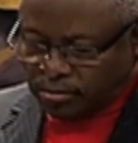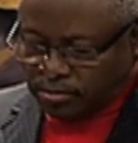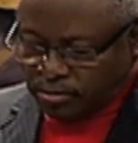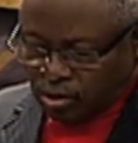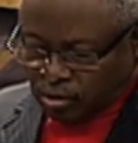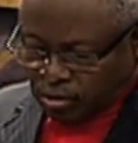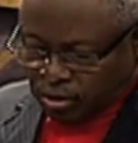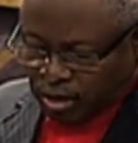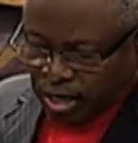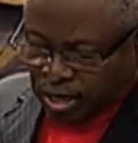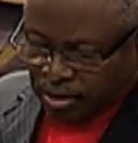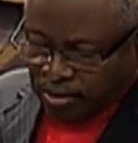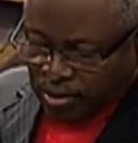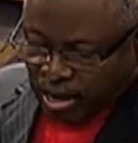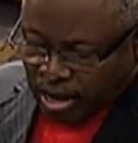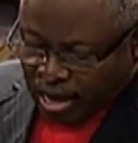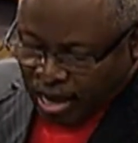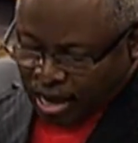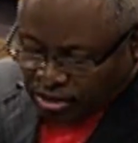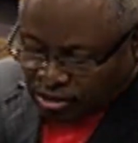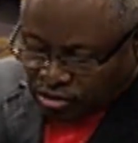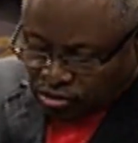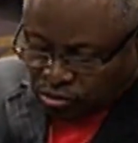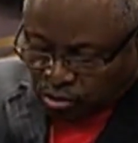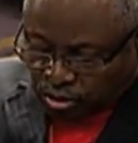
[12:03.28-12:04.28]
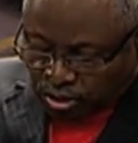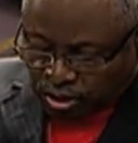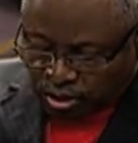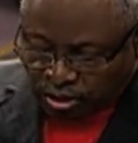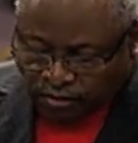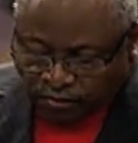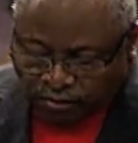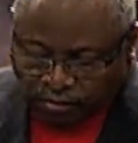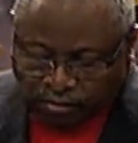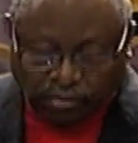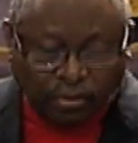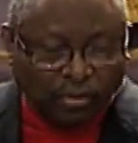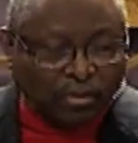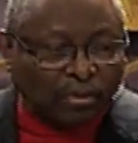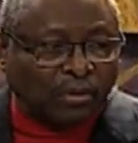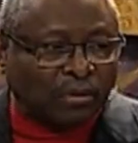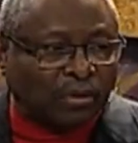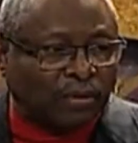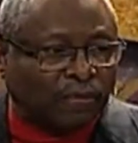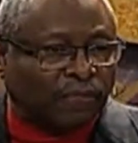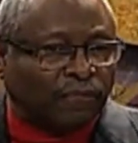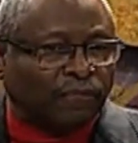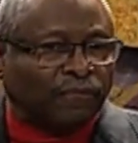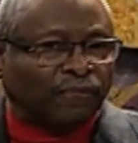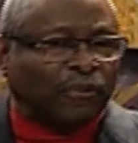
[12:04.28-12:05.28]
okay? I just want to give you the
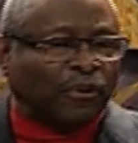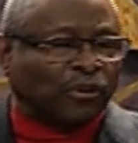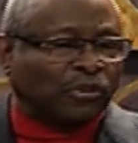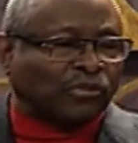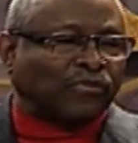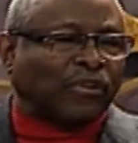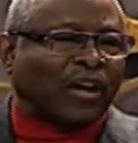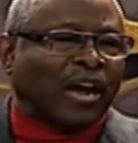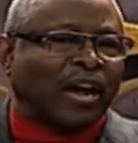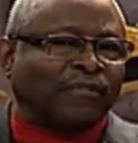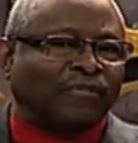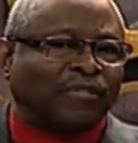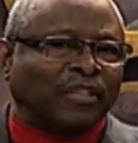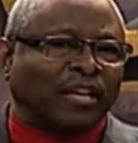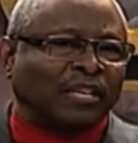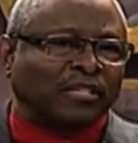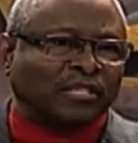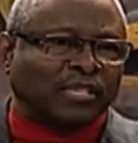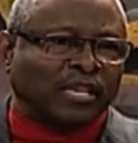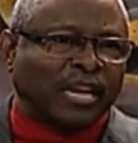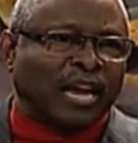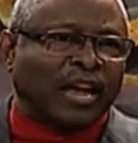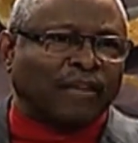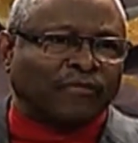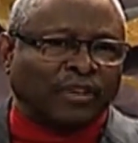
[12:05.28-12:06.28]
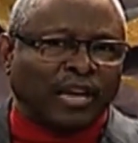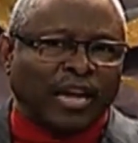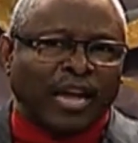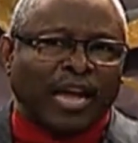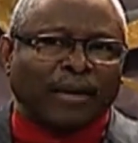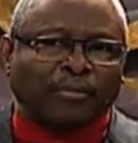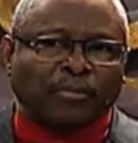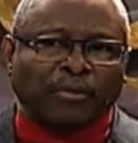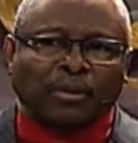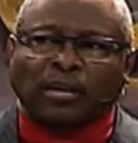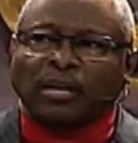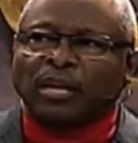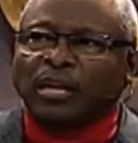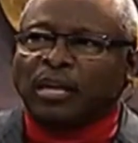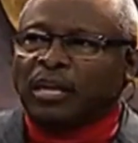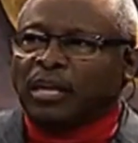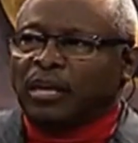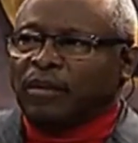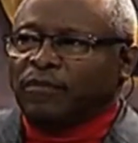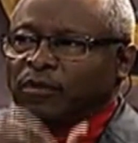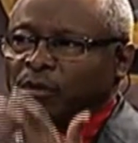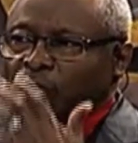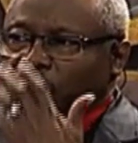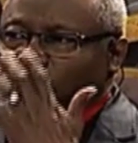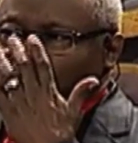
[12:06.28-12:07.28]
first five things that have to happen. If
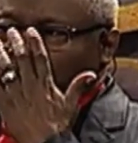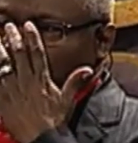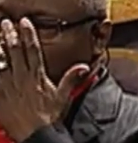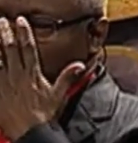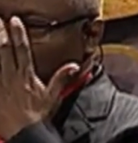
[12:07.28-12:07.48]
you want to get